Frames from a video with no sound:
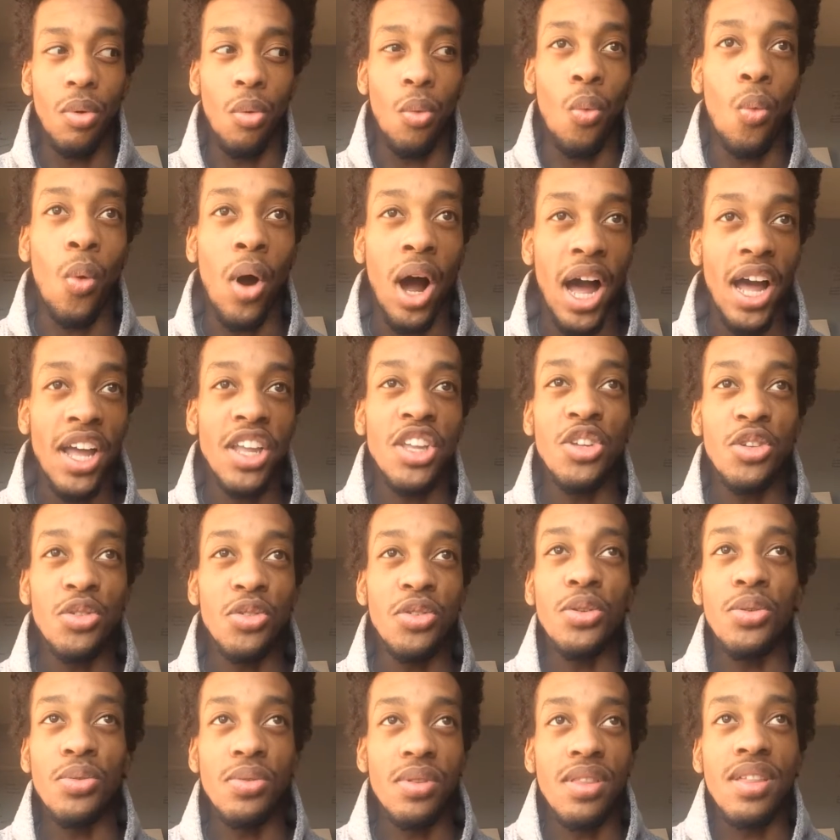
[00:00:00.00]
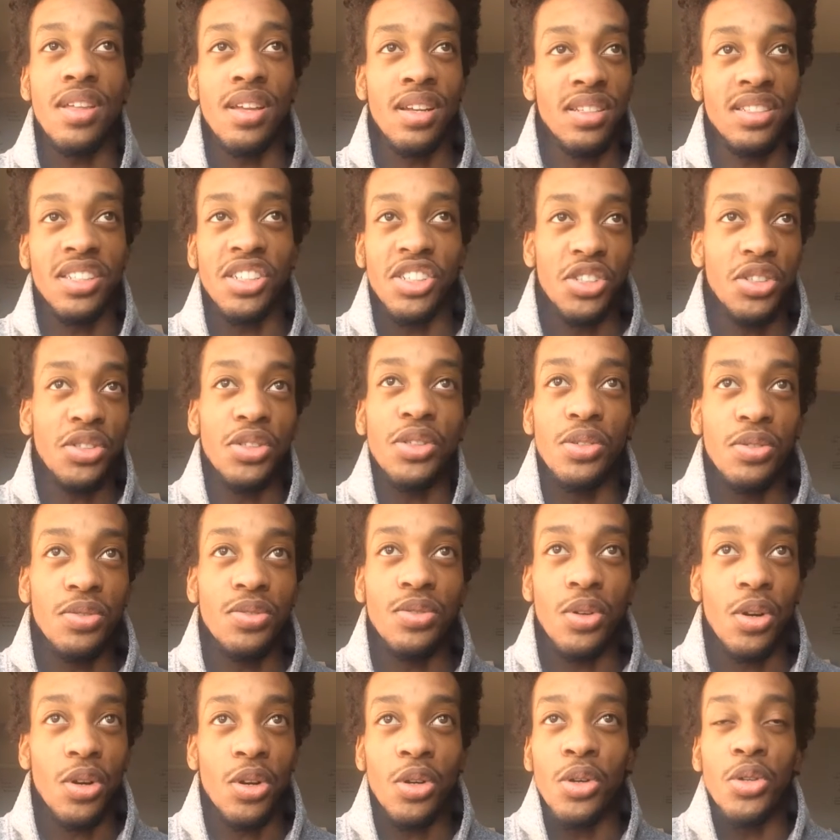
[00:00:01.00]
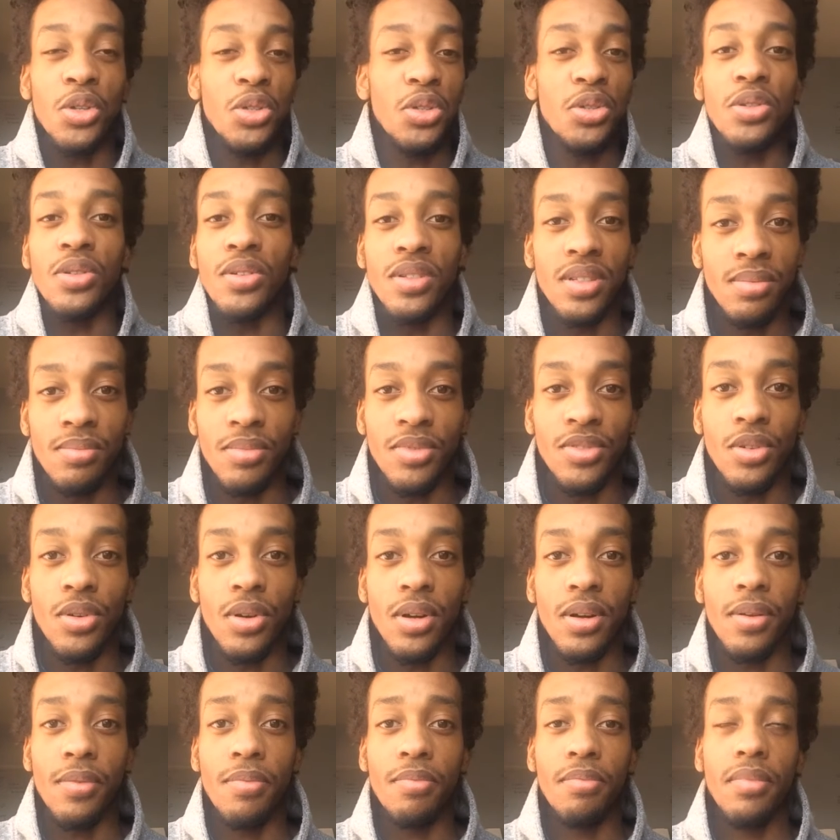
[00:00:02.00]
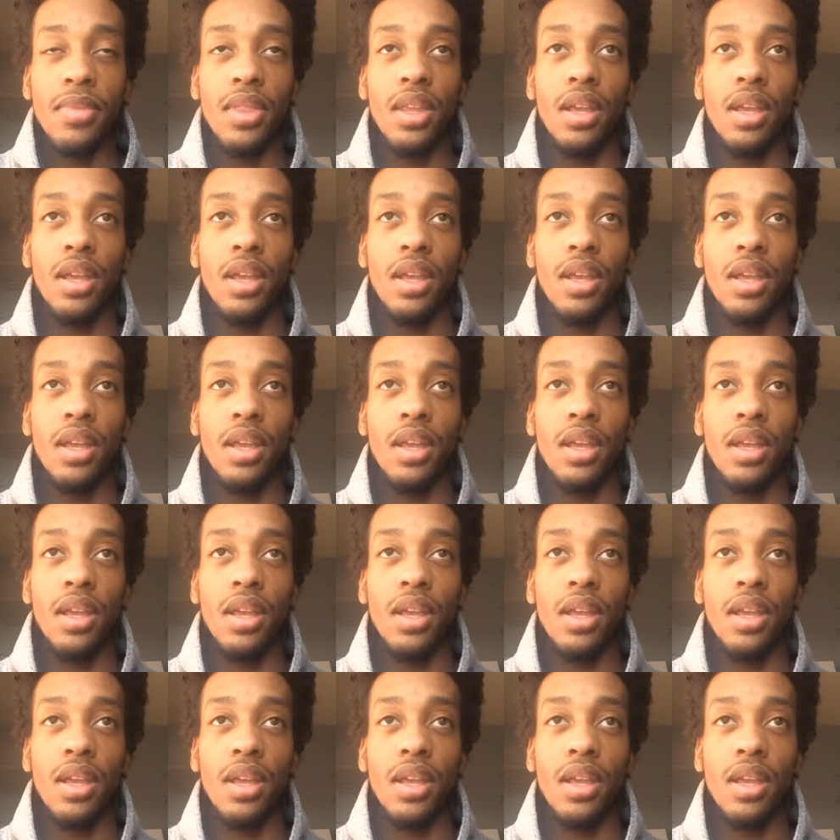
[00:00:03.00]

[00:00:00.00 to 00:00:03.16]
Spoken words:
why you do things that you do for who you do them for.